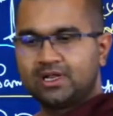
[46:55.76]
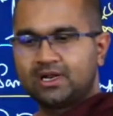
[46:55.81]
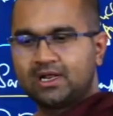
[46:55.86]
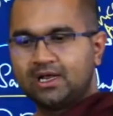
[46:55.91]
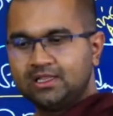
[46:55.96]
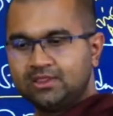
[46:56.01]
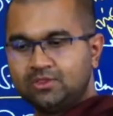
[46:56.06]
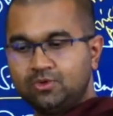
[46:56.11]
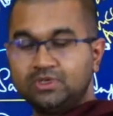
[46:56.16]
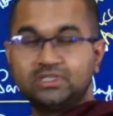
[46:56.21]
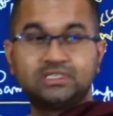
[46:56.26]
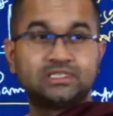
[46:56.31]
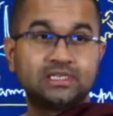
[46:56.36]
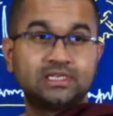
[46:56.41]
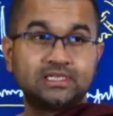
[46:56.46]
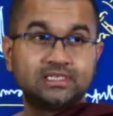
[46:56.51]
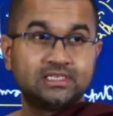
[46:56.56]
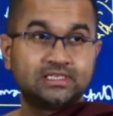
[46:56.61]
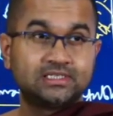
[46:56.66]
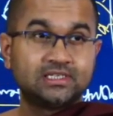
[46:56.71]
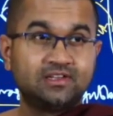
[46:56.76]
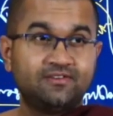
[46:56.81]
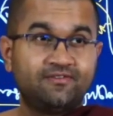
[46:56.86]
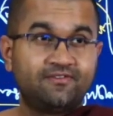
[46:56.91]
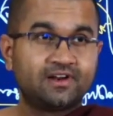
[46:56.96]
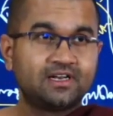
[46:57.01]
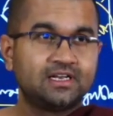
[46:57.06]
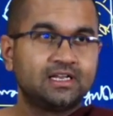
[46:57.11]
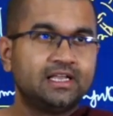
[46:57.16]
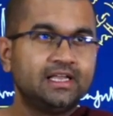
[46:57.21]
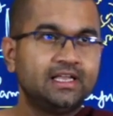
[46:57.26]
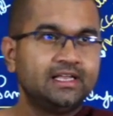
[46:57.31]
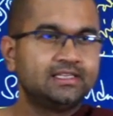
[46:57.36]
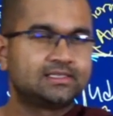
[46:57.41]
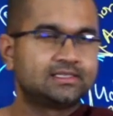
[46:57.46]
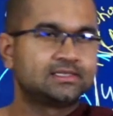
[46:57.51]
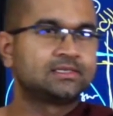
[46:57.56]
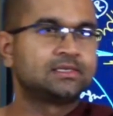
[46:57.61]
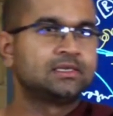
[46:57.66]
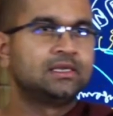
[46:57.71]
an arahant? No, this is a different
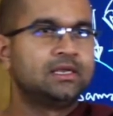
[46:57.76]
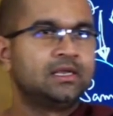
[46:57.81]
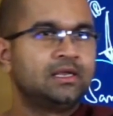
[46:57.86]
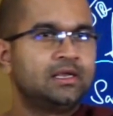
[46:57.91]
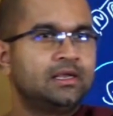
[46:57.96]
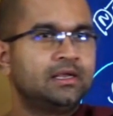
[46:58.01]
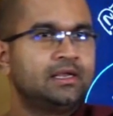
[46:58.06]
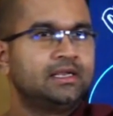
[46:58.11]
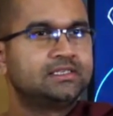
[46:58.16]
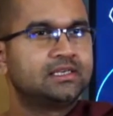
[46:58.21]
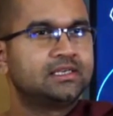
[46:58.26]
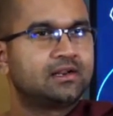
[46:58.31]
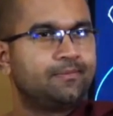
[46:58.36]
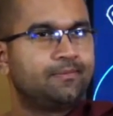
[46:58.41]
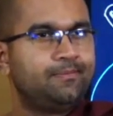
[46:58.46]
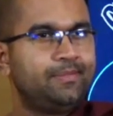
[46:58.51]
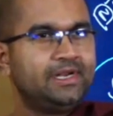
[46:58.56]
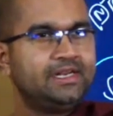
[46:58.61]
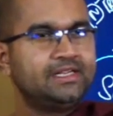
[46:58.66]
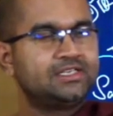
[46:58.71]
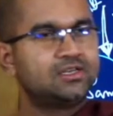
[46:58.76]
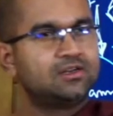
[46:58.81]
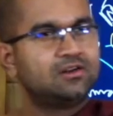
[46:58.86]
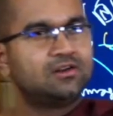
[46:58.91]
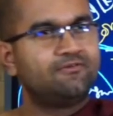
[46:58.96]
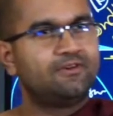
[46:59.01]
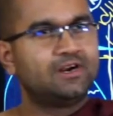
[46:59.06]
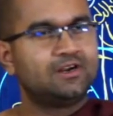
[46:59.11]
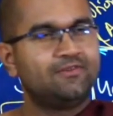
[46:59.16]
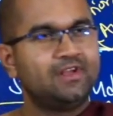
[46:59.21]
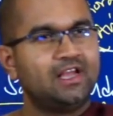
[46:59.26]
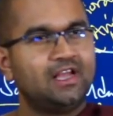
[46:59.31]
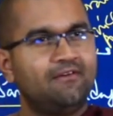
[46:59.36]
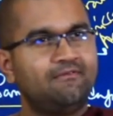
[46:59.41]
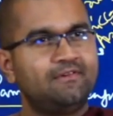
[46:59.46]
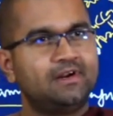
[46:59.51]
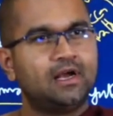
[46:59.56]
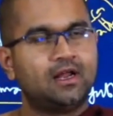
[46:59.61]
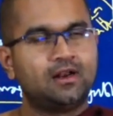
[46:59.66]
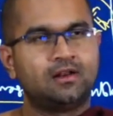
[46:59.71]
case. It's a repetition of what we
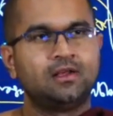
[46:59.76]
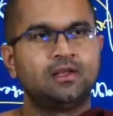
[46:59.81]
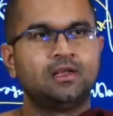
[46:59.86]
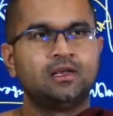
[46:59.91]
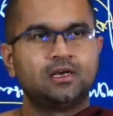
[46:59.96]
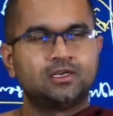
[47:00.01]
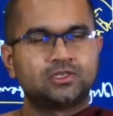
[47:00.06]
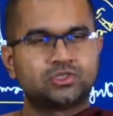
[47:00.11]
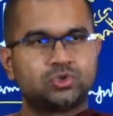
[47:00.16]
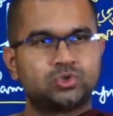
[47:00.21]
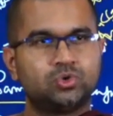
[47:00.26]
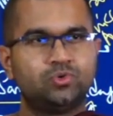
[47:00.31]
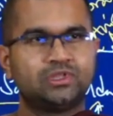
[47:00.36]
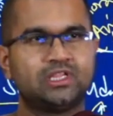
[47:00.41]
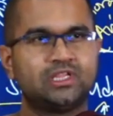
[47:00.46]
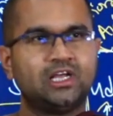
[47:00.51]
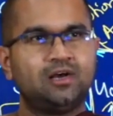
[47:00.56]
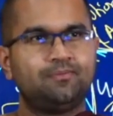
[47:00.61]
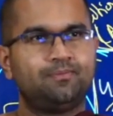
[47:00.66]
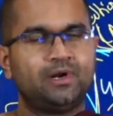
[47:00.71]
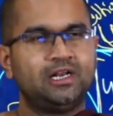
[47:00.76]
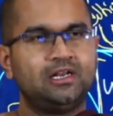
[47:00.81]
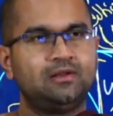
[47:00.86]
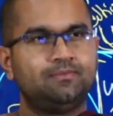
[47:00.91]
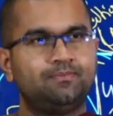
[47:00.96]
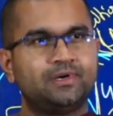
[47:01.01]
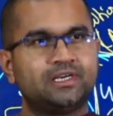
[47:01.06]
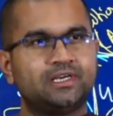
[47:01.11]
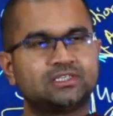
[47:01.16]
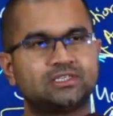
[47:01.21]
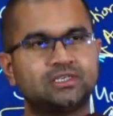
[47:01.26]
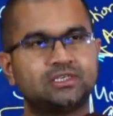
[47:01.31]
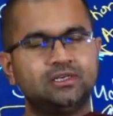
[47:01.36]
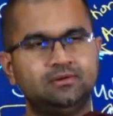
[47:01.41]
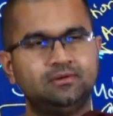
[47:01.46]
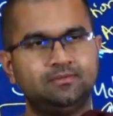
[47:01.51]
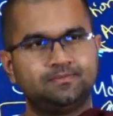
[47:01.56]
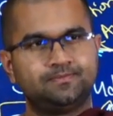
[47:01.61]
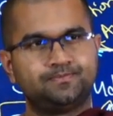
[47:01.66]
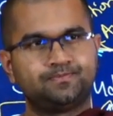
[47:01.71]
have done. A sotapanna
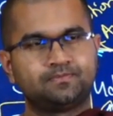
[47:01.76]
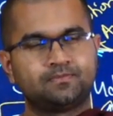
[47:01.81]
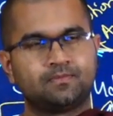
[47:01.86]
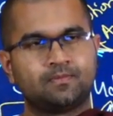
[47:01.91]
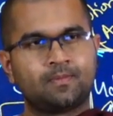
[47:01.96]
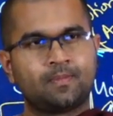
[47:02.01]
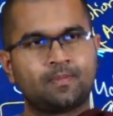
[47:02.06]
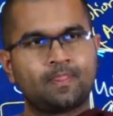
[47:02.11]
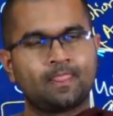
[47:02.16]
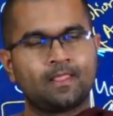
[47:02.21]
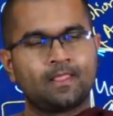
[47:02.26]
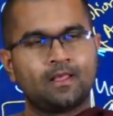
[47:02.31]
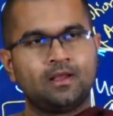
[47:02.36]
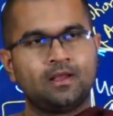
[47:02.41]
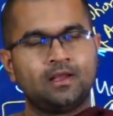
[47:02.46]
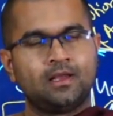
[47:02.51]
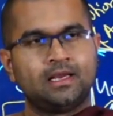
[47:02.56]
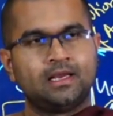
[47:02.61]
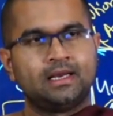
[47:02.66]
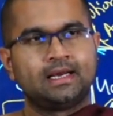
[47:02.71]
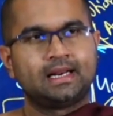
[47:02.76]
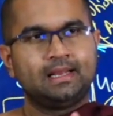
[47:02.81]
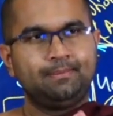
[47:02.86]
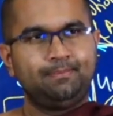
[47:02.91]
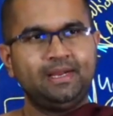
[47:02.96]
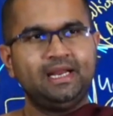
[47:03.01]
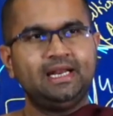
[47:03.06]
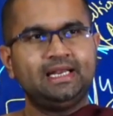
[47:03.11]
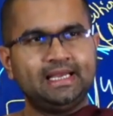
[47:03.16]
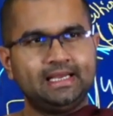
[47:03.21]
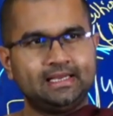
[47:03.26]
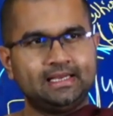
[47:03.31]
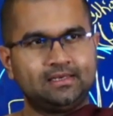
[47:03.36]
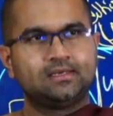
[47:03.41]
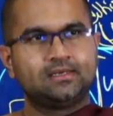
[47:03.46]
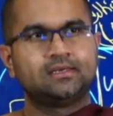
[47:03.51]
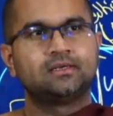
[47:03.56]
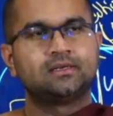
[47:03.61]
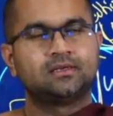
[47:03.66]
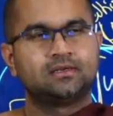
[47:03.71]
person
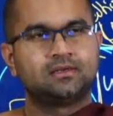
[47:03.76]
repeating